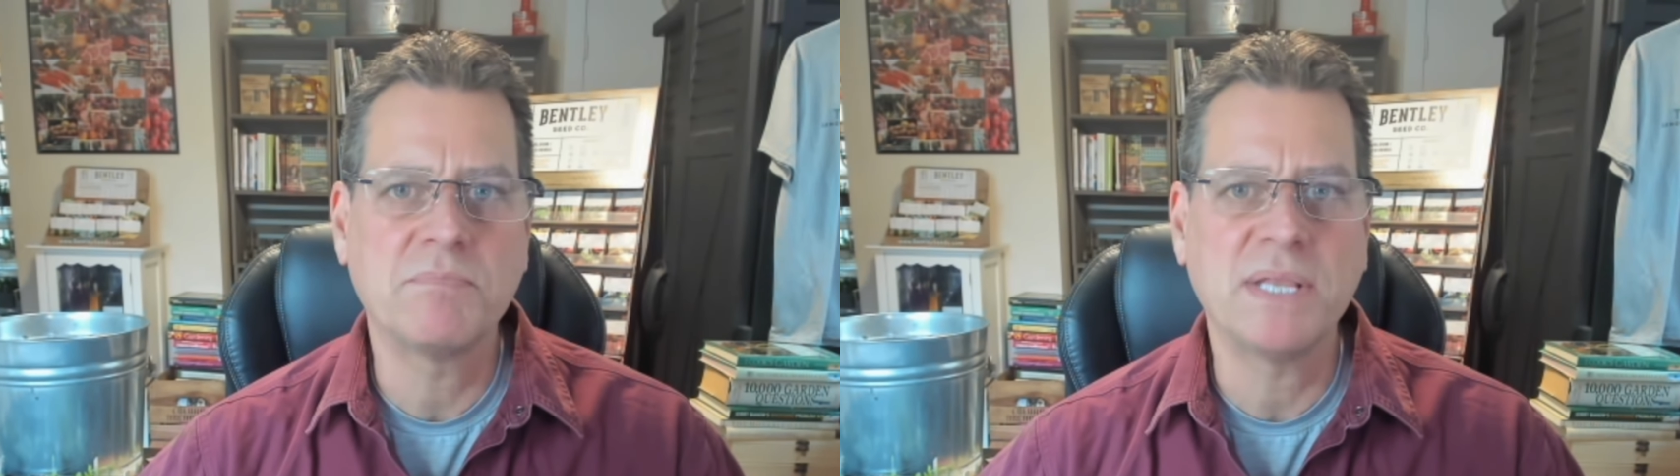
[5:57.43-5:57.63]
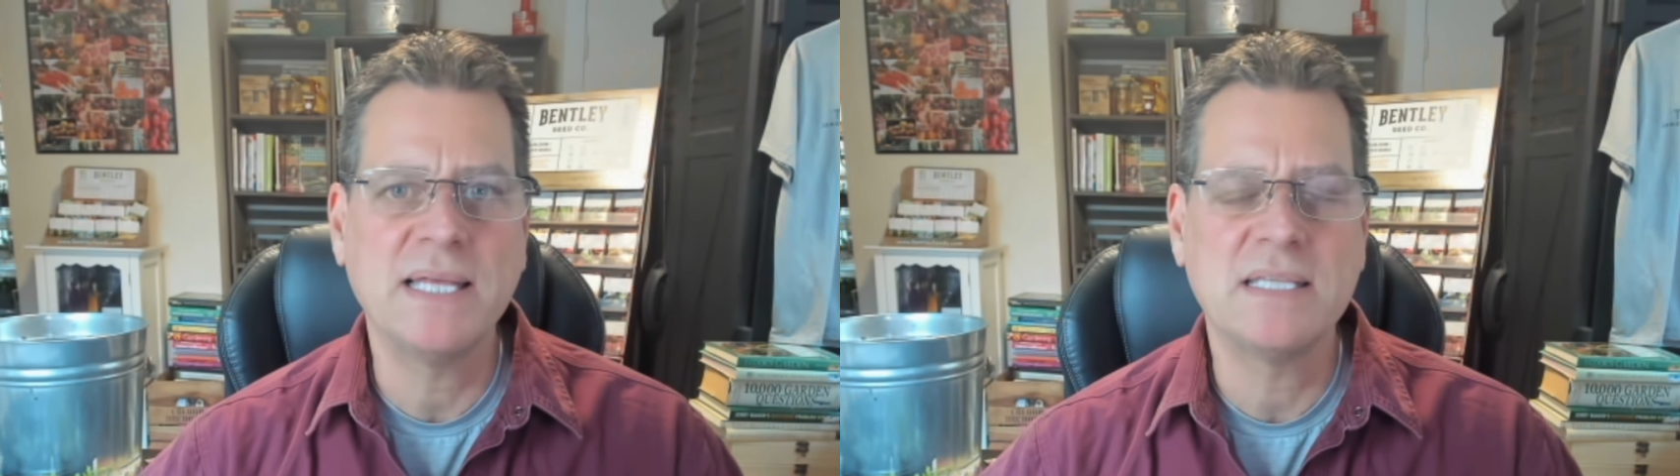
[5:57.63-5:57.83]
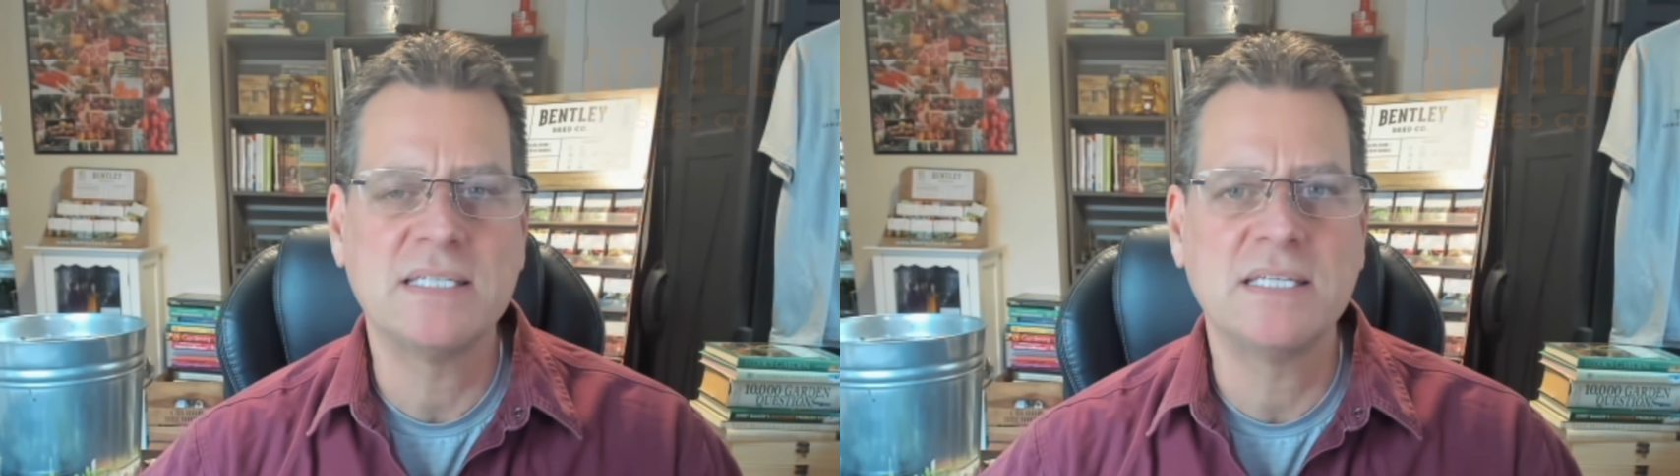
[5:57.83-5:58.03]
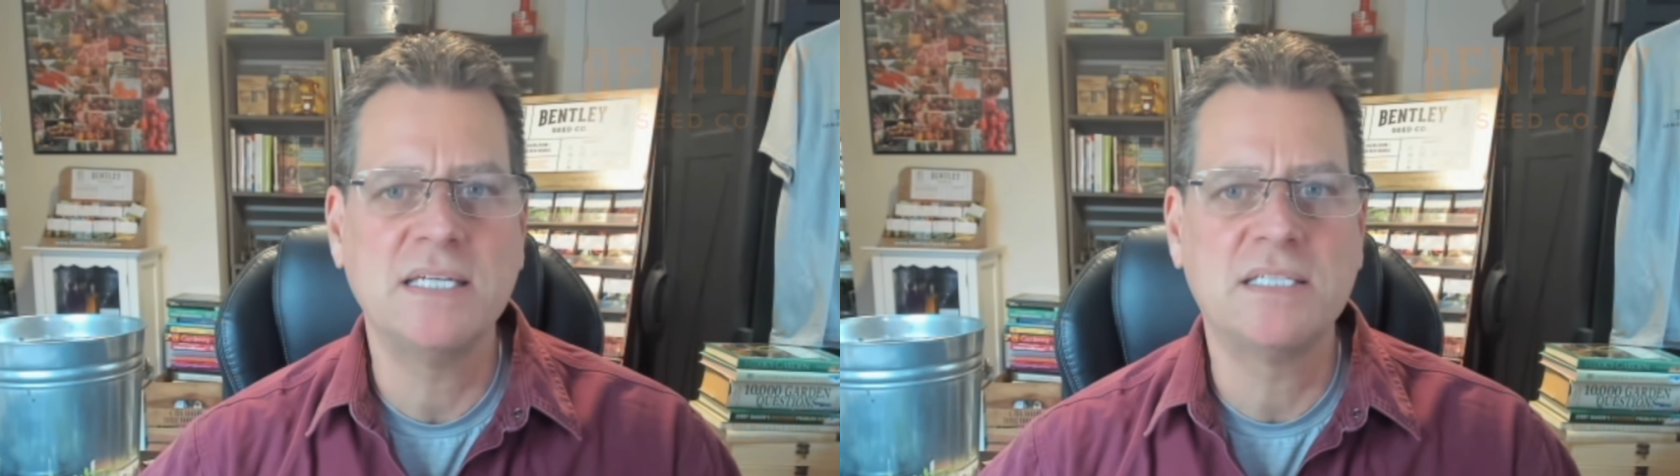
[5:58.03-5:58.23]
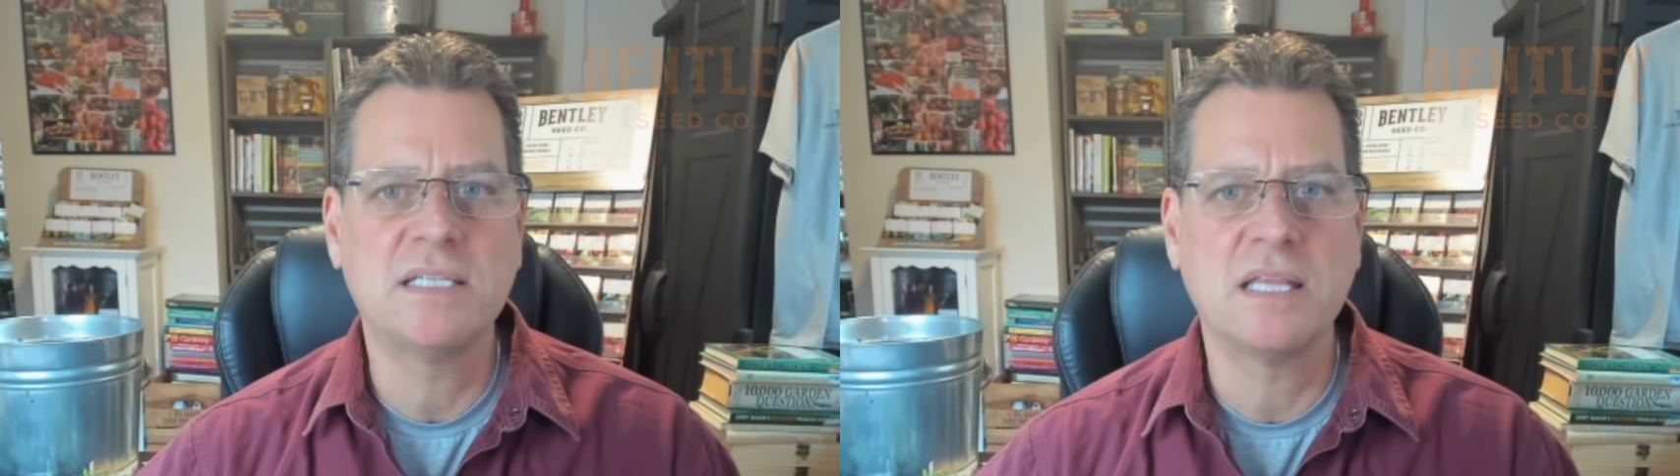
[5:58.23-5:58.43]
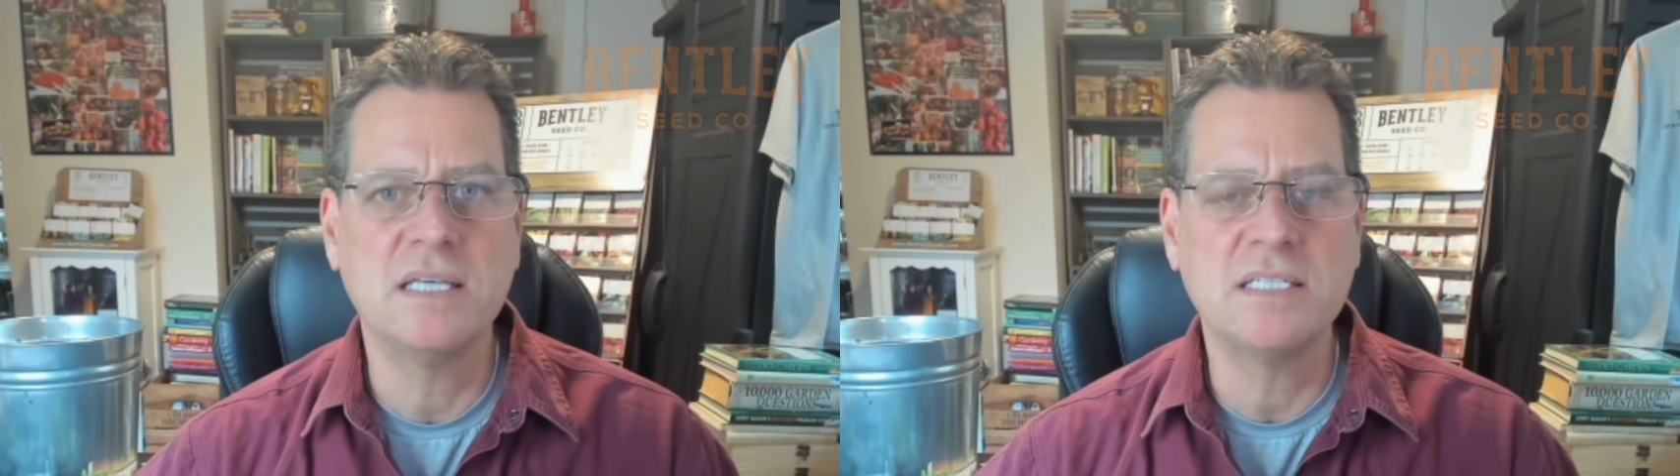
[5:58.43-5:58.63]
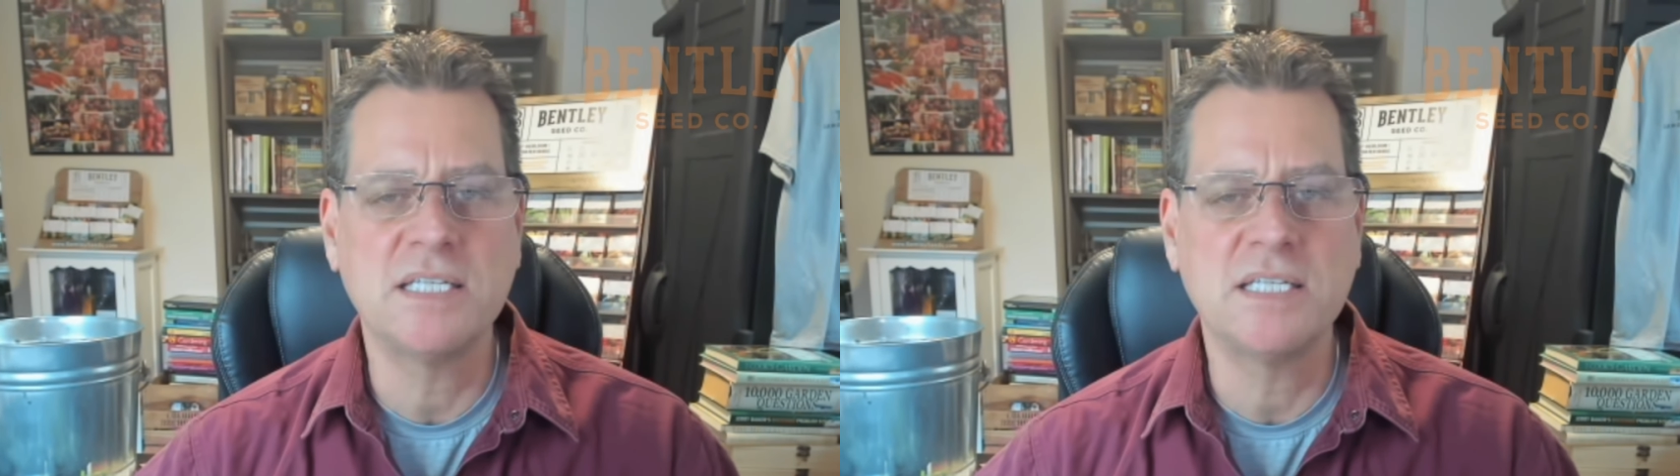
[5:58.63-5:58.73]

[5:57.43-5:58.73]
plant the seeds to this